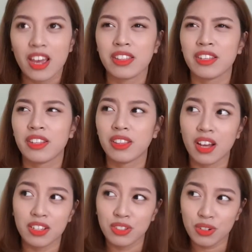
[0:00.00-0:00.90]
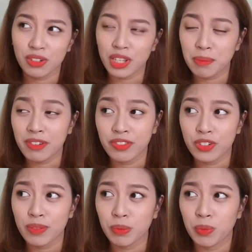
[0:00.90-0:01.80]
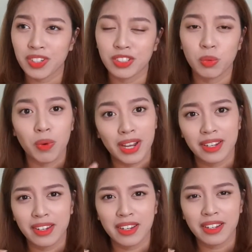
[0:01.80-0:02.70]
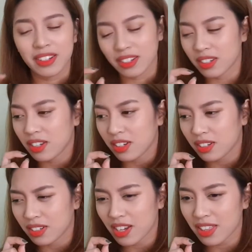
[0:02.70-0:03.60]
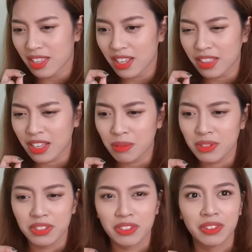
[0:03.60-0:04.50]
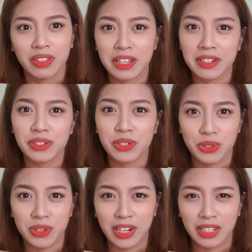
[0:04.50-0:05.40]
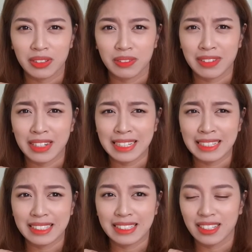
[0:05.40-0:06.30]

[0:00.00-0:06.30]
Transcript: And then the last song they performed was White Night. I think that was their latest track, right?